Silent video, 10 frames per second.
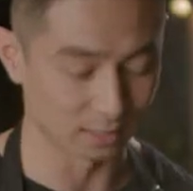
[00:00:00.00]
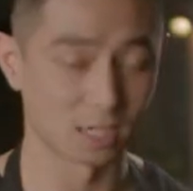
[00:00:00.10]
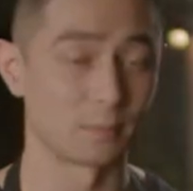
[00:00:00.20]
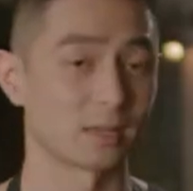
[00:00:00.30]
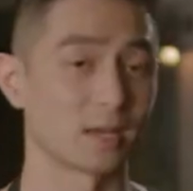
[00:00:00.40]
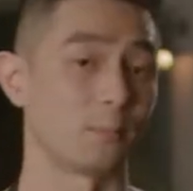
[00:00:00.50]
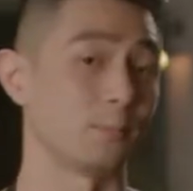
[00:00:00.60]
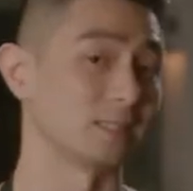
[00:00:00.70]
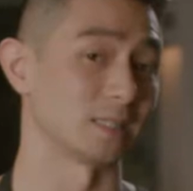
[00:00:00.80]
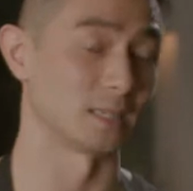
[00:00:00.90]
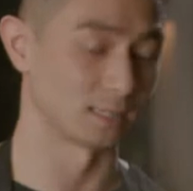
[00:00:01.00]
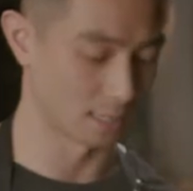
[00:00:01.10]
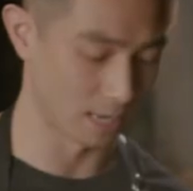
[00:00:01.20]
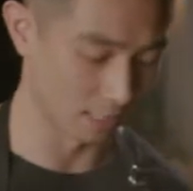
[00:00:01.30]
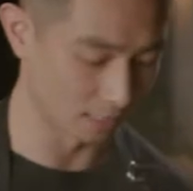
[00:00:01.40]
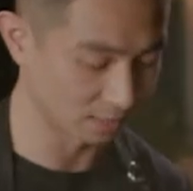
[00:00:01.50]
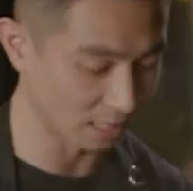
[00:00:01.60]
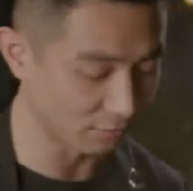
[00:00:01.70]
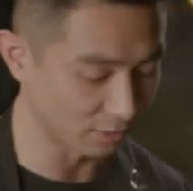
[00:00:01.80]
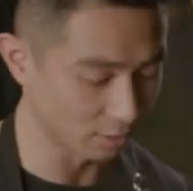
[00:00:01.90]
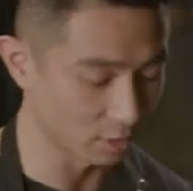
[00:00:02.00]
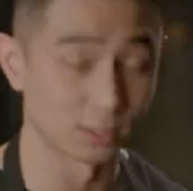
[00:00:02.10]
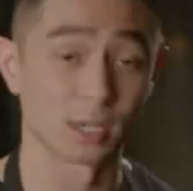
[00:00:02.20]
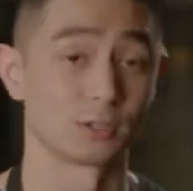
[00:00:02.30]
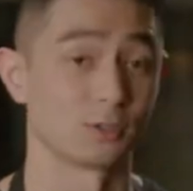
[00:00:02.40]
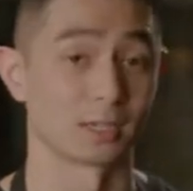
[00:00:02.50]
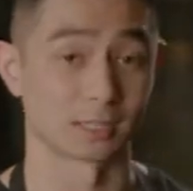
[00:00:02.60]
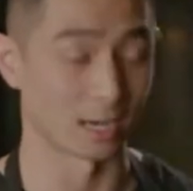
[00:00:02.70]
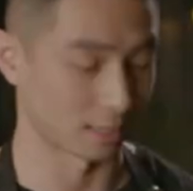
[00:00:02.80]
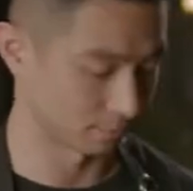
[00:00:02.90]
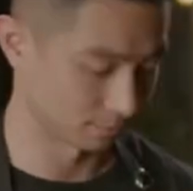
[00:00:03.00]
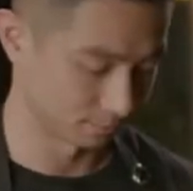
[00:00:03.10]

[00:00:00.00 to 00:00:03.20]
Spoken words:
It's gonna bring that bitterness and savory notes to the tart.